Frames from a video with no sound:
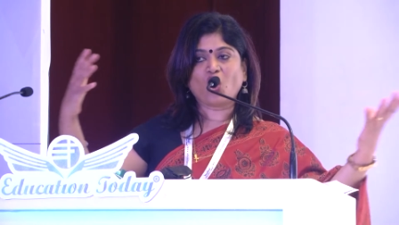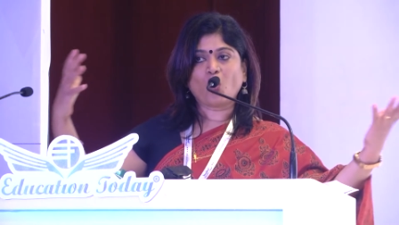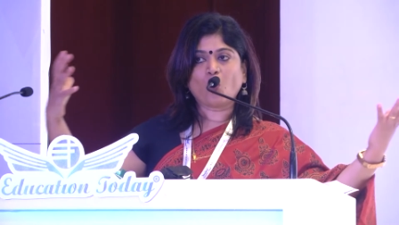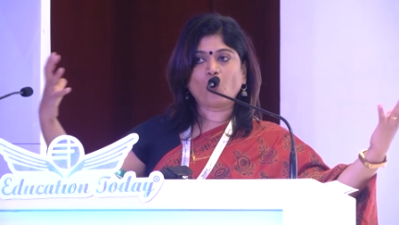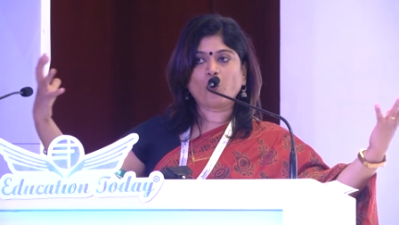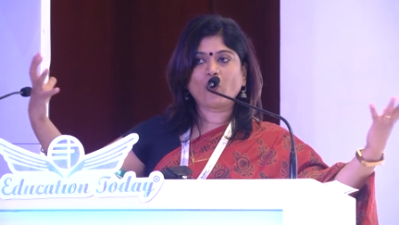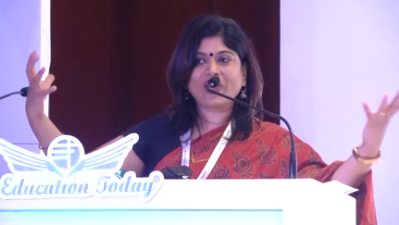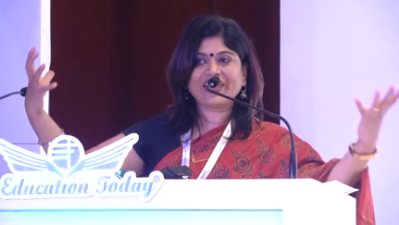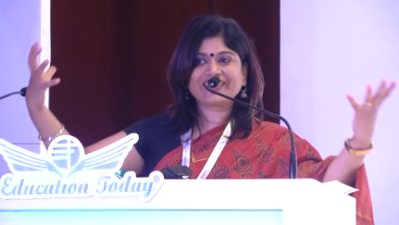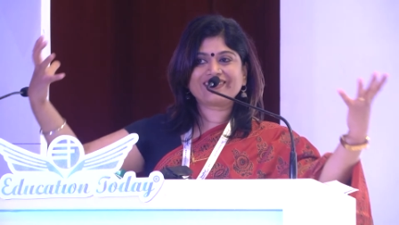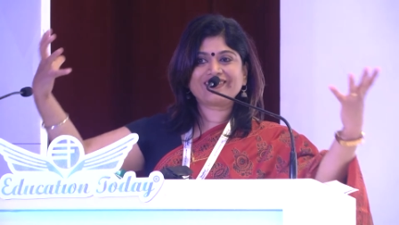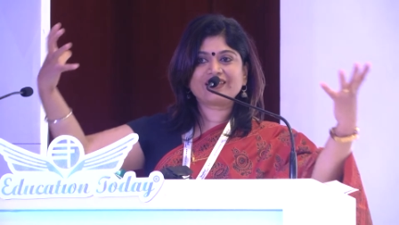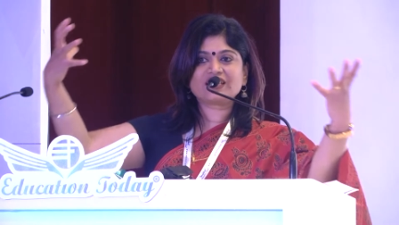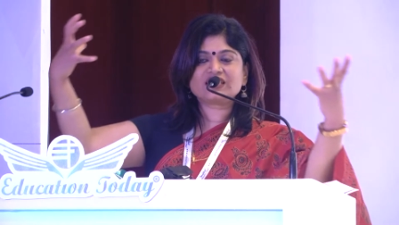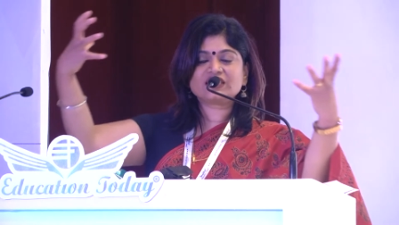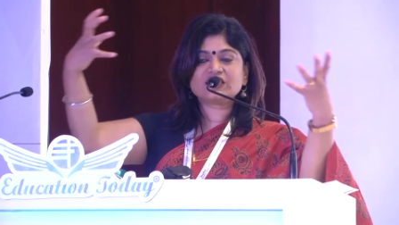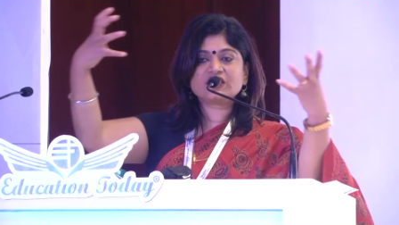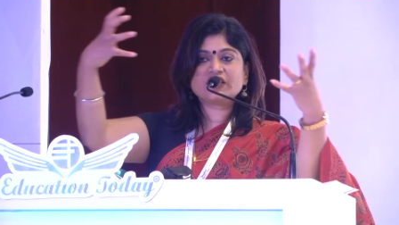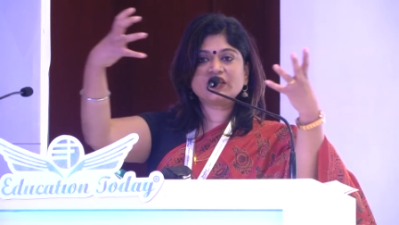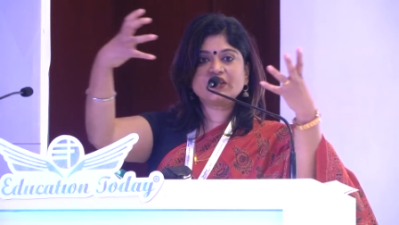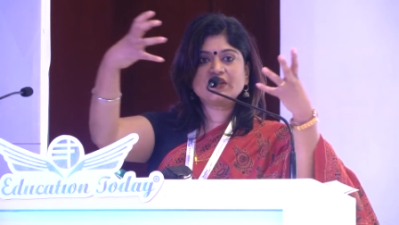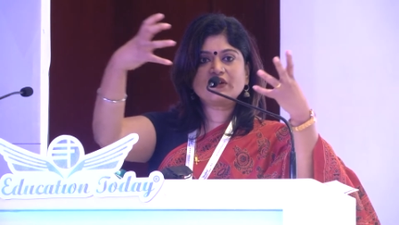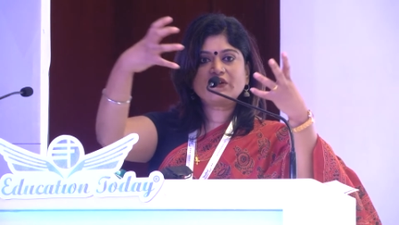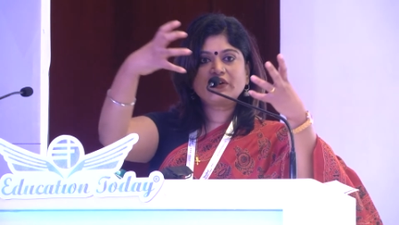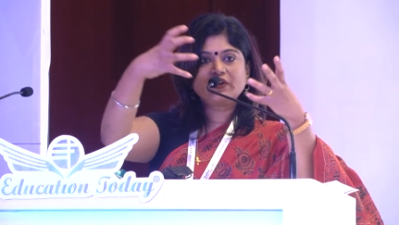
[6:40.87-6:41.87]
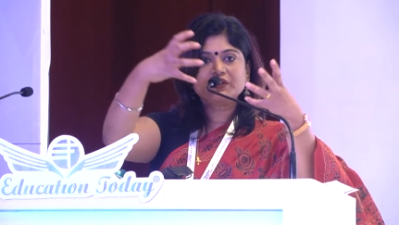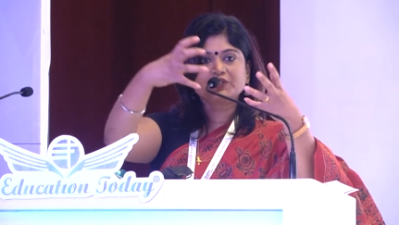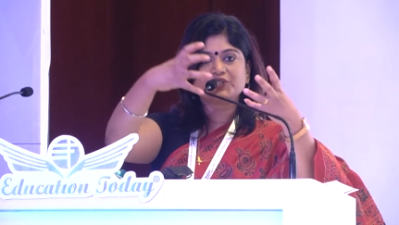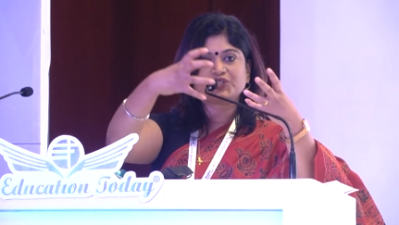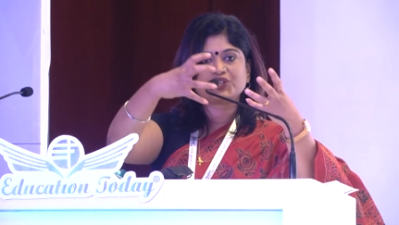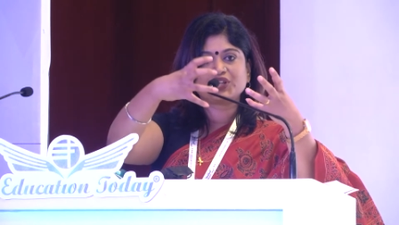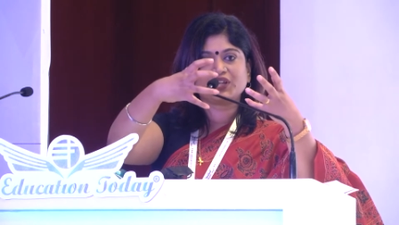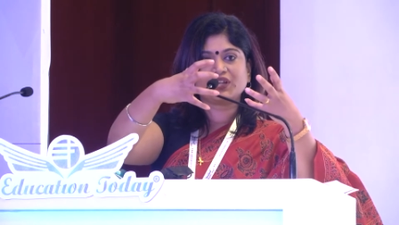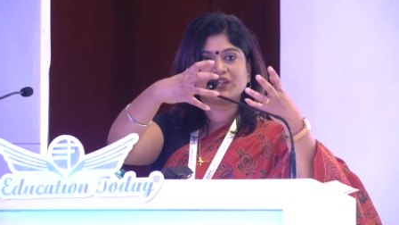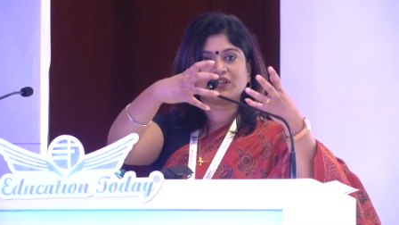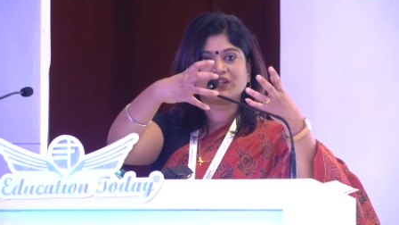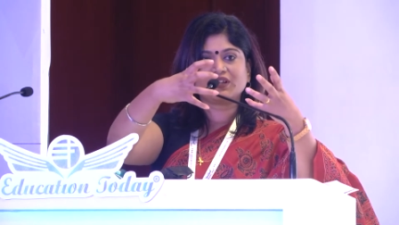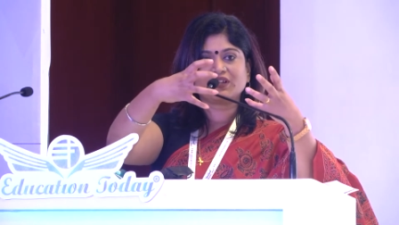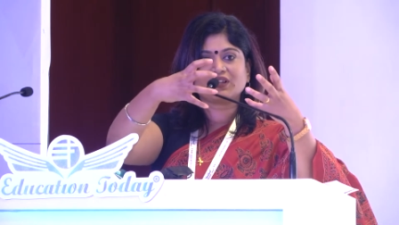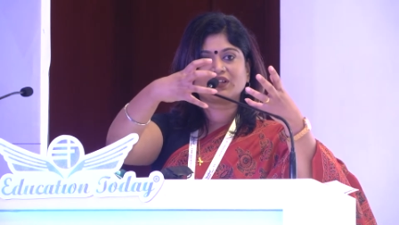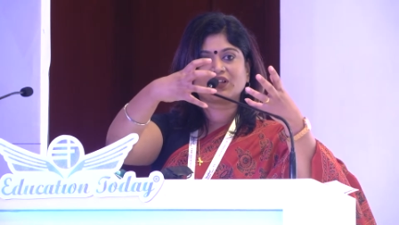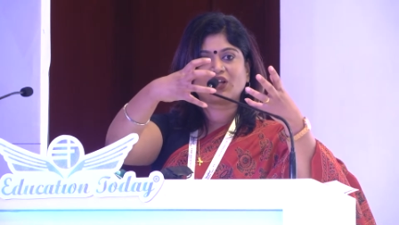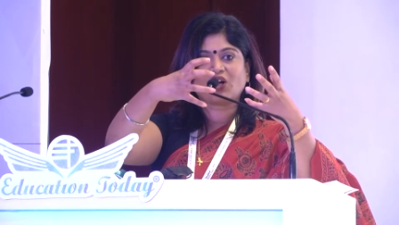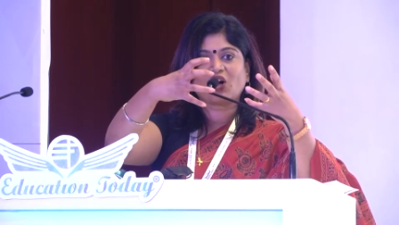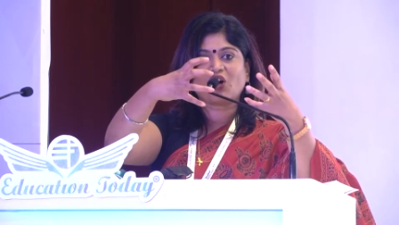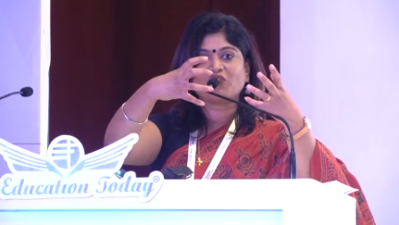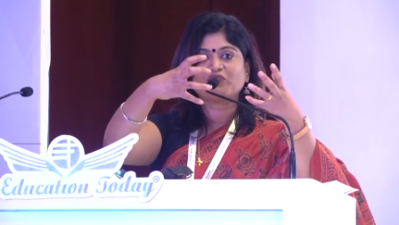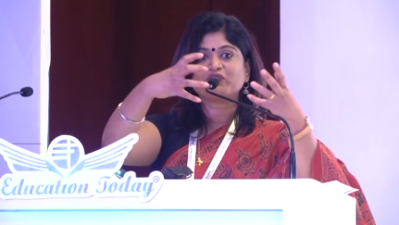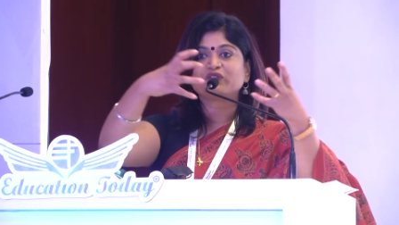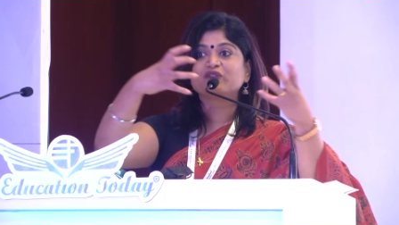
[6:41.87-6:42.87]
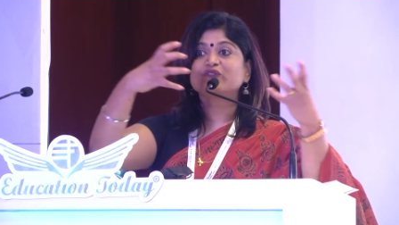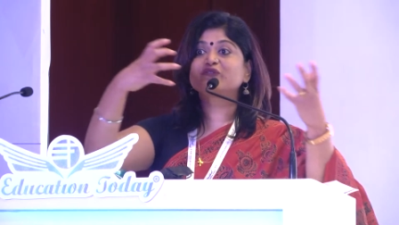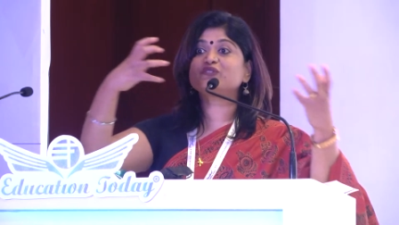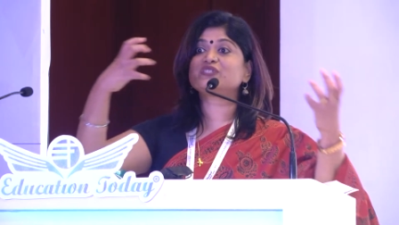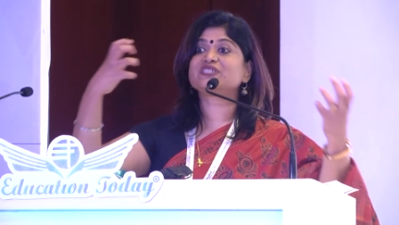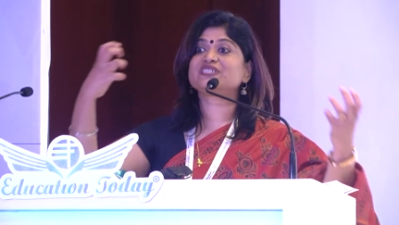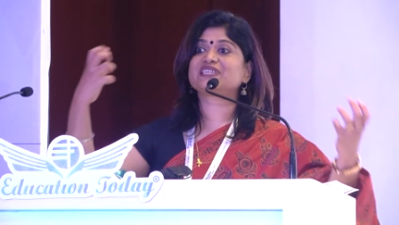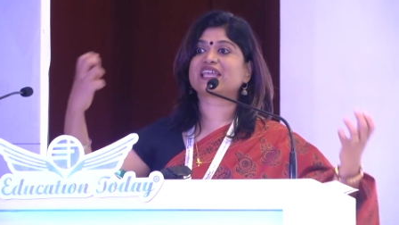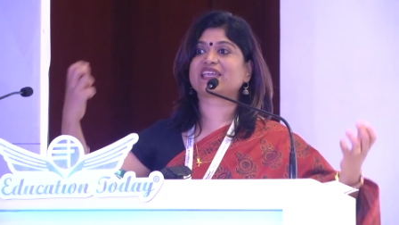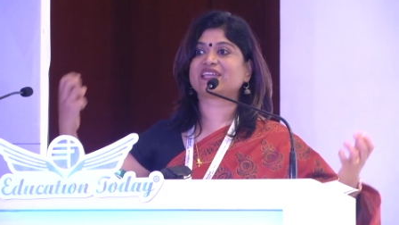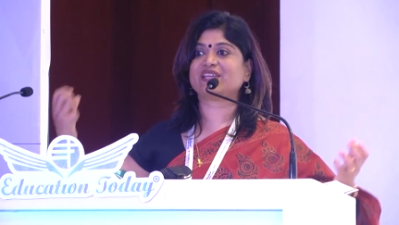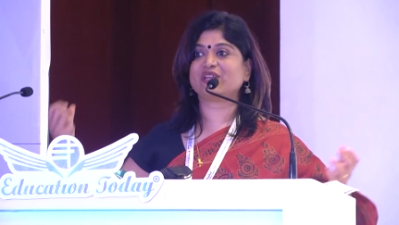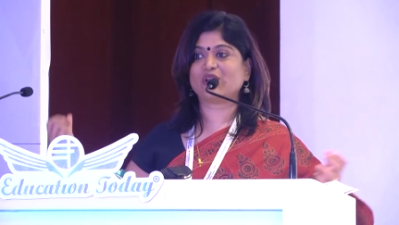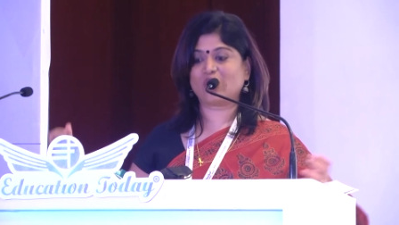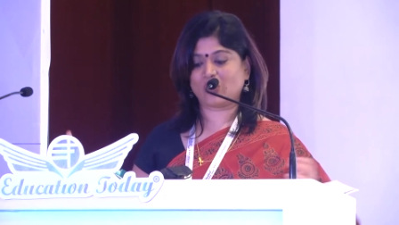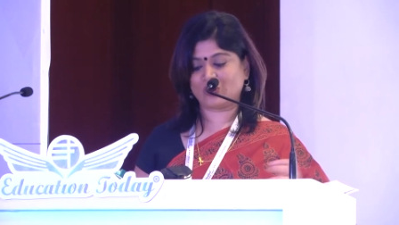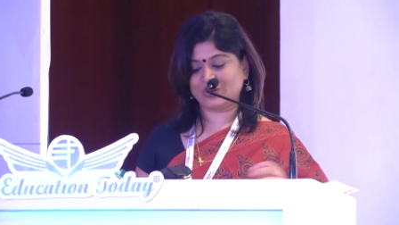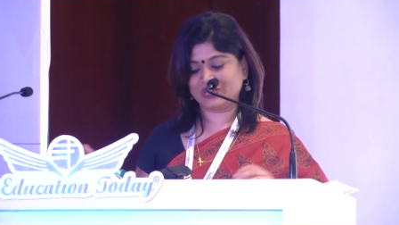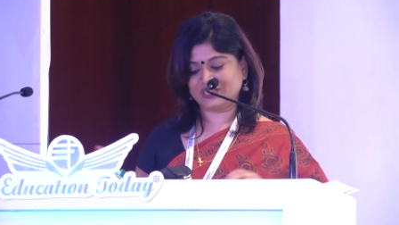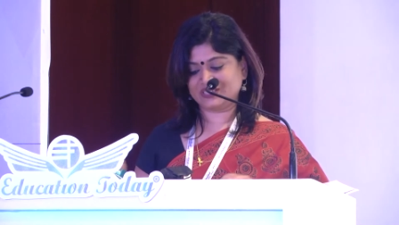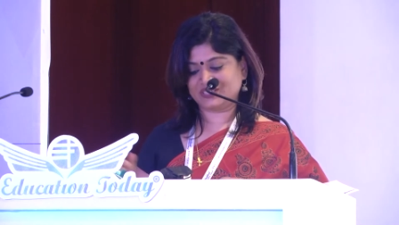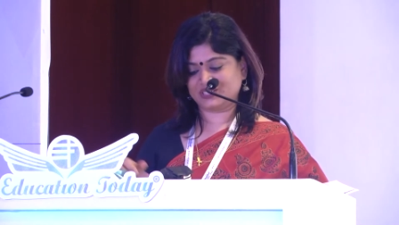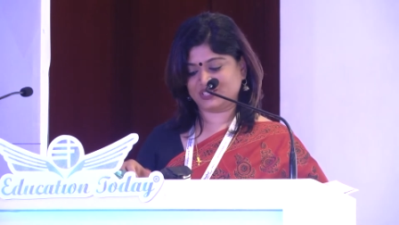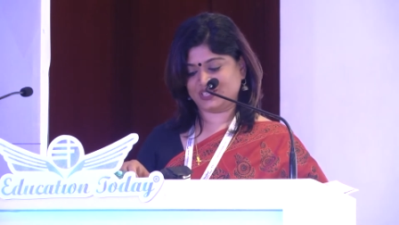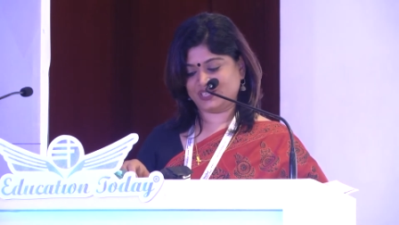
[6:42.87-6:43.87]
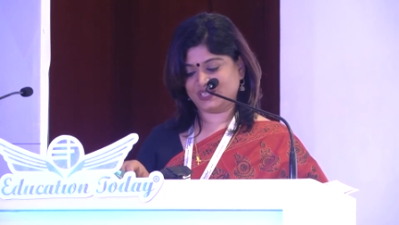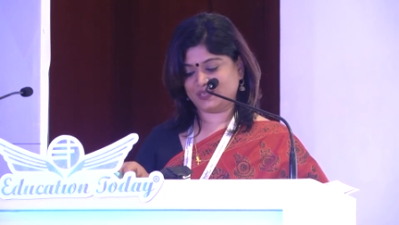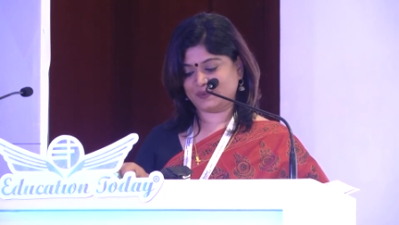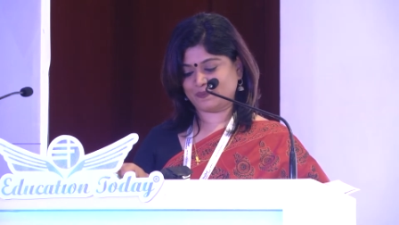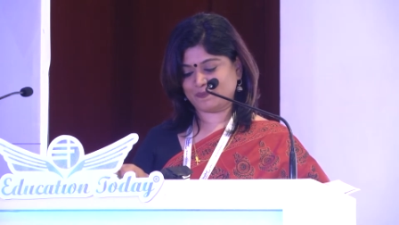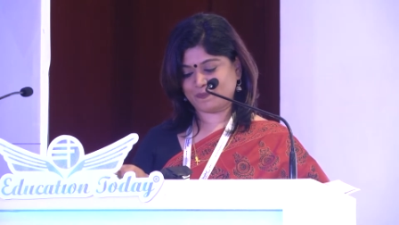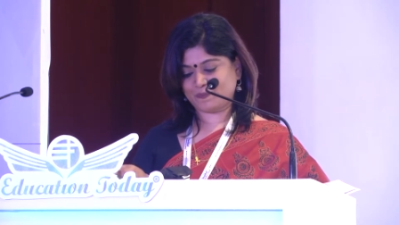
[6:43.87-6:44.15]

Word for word: with a synergy of technology.